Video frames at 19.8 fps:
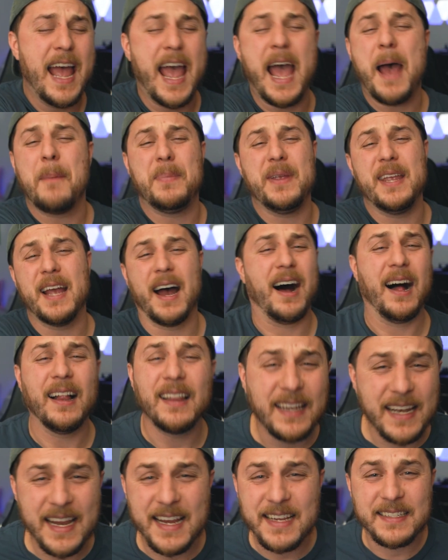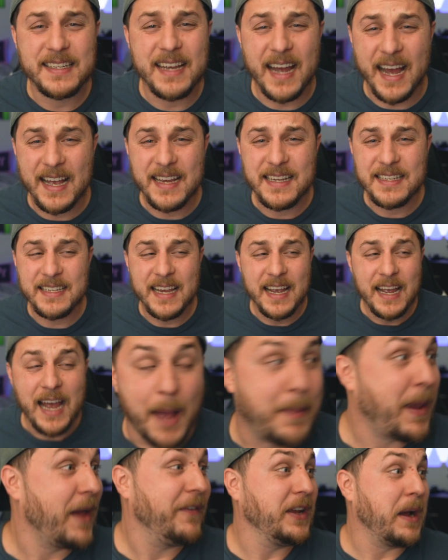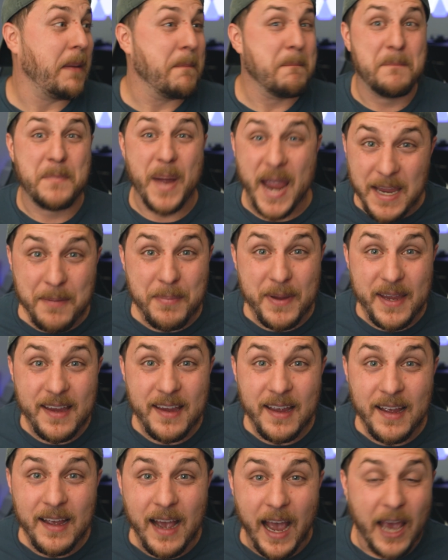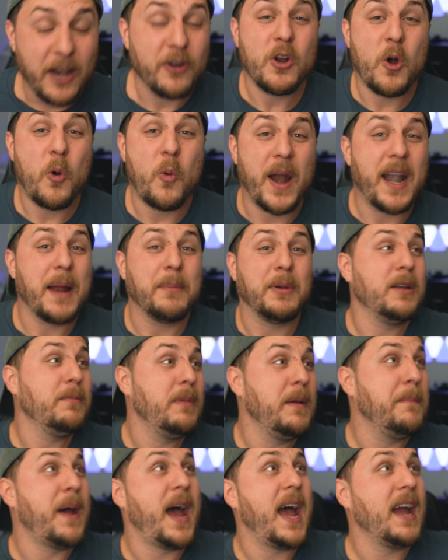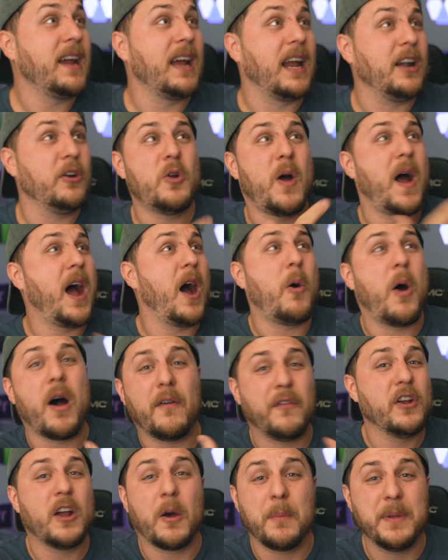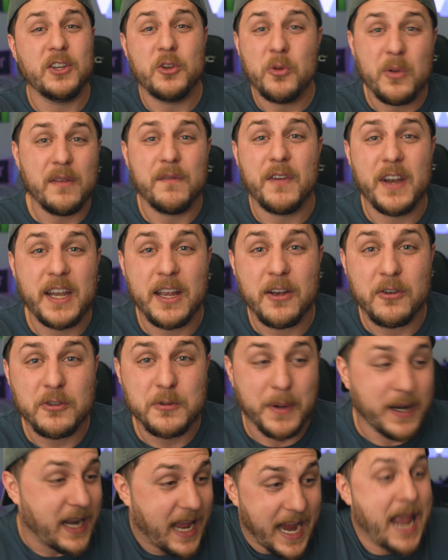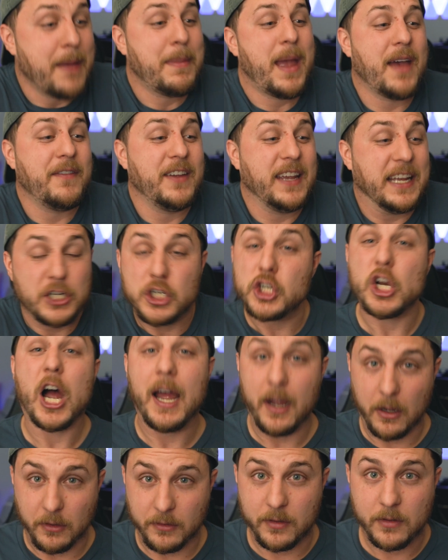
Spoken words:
Happy holidays, guys. I'm having a baby. I don't know when I'm gonna be back. I don't know how often I'll be doing videos, but I am having a child.